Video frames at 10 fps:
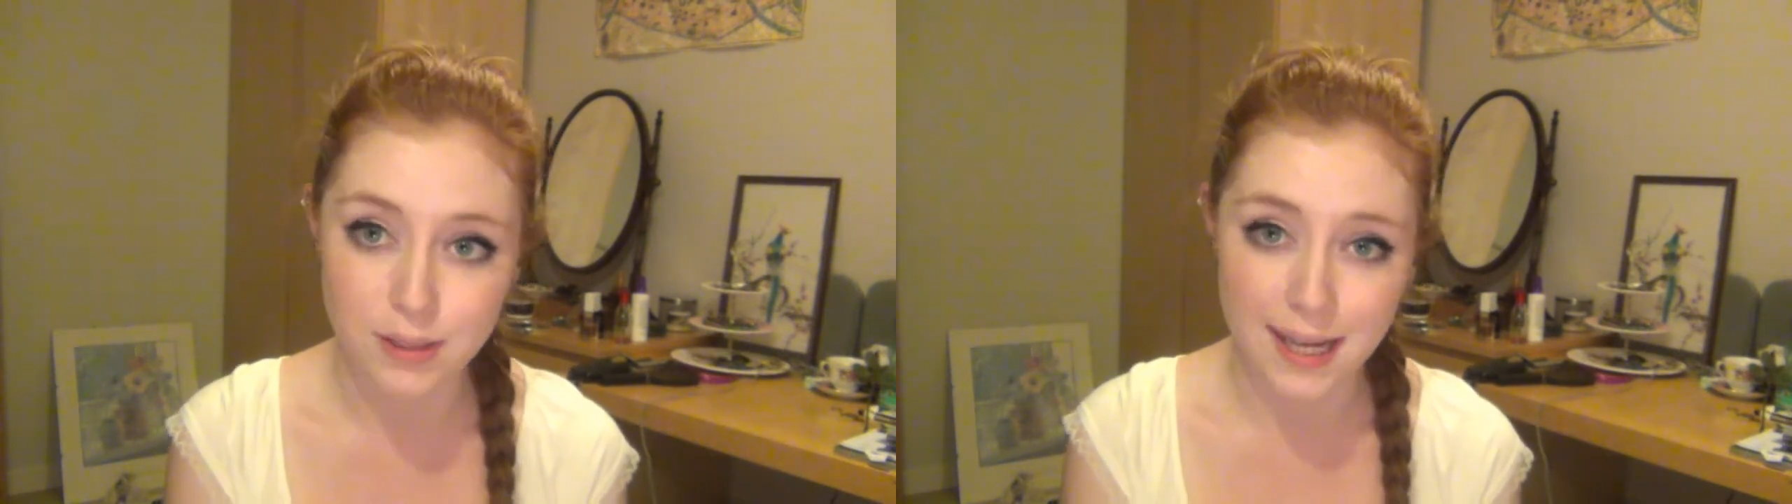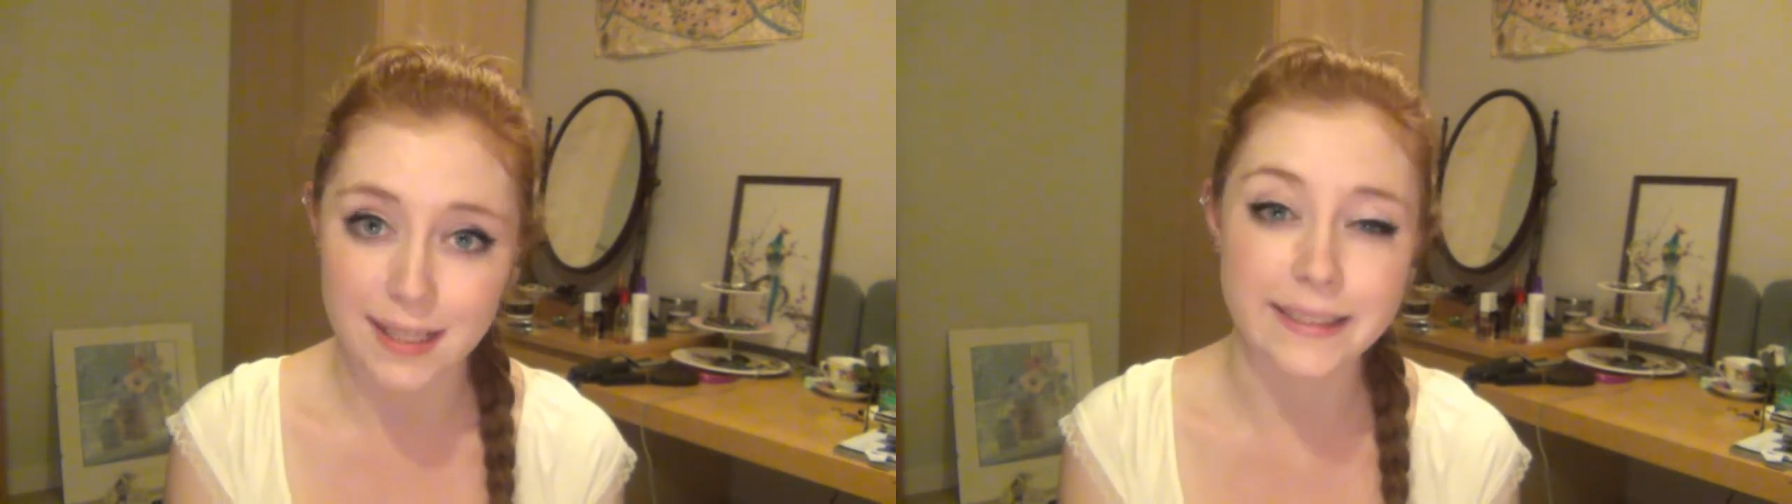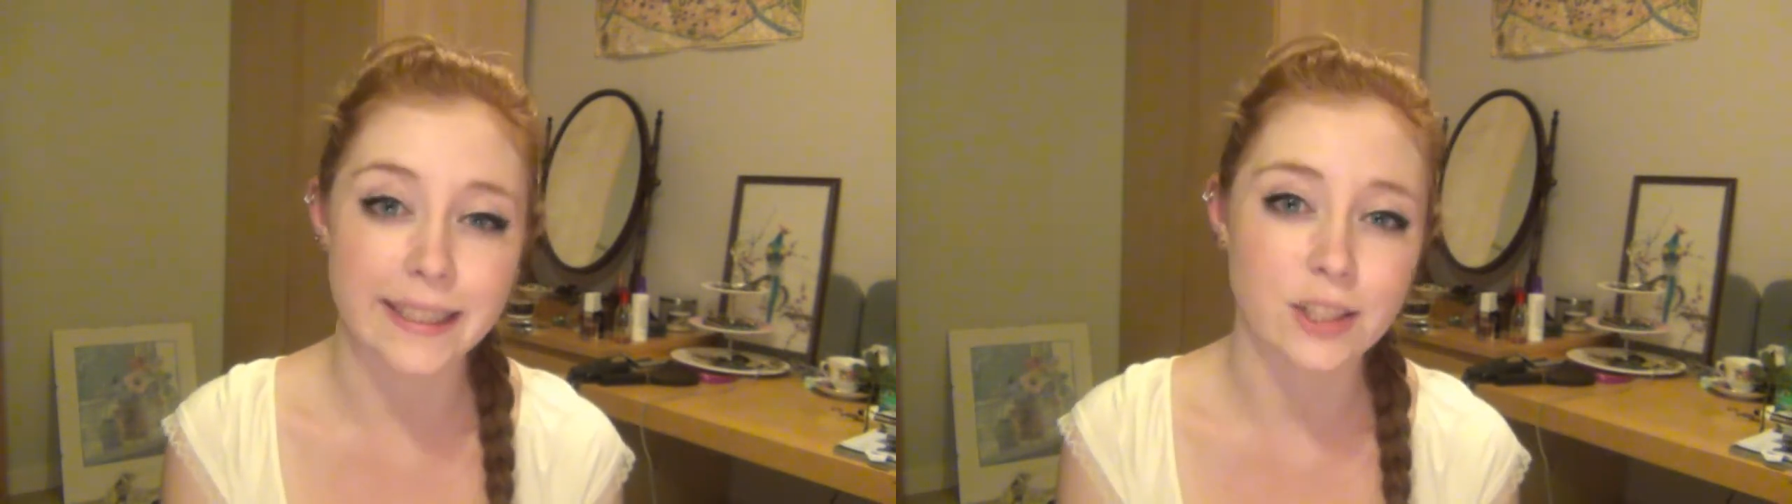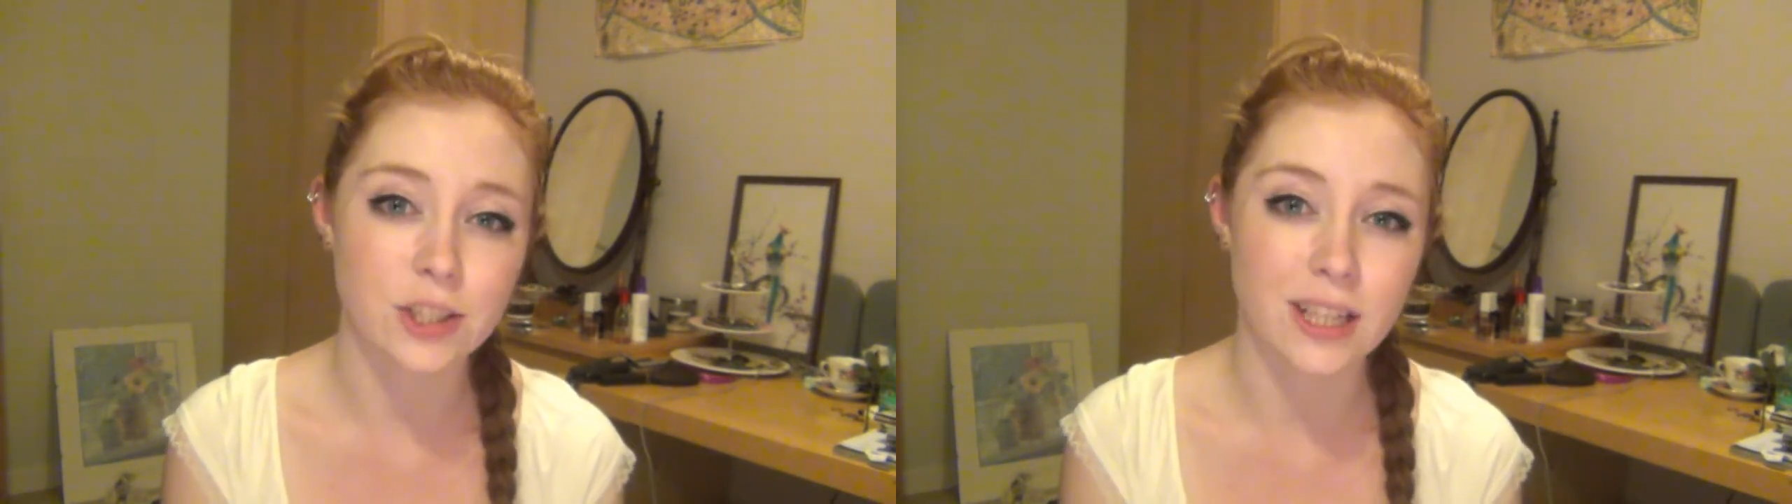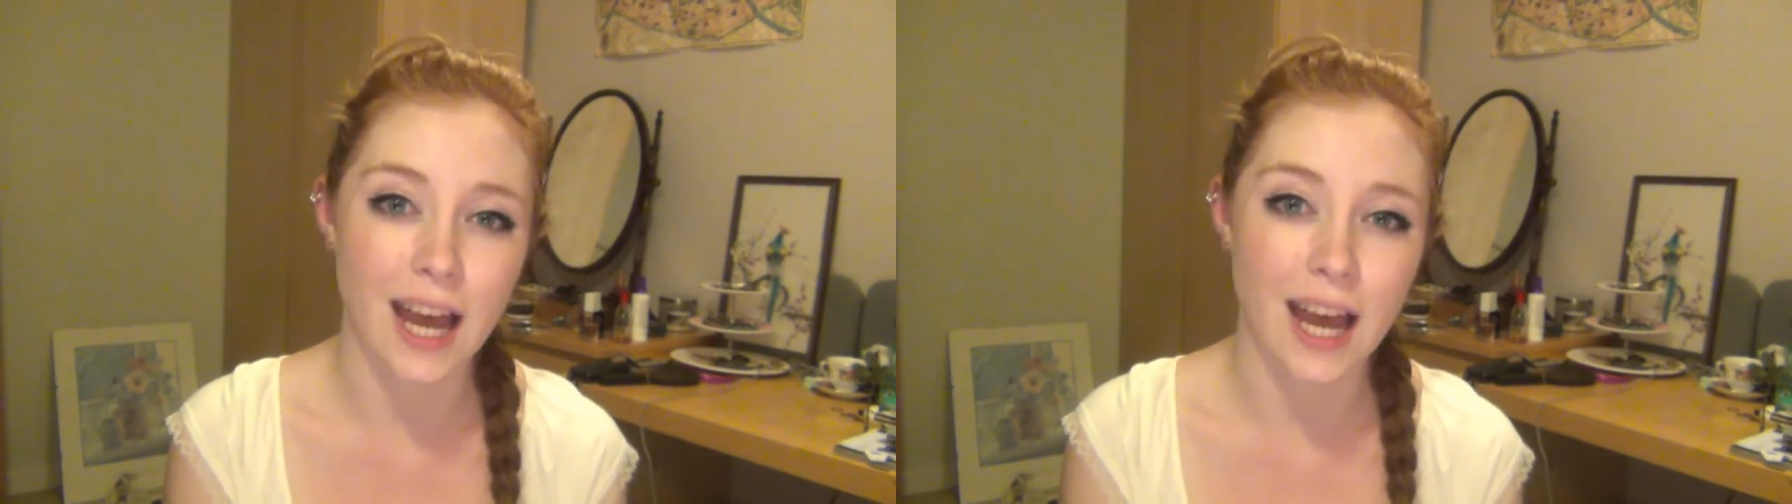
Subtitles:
was English,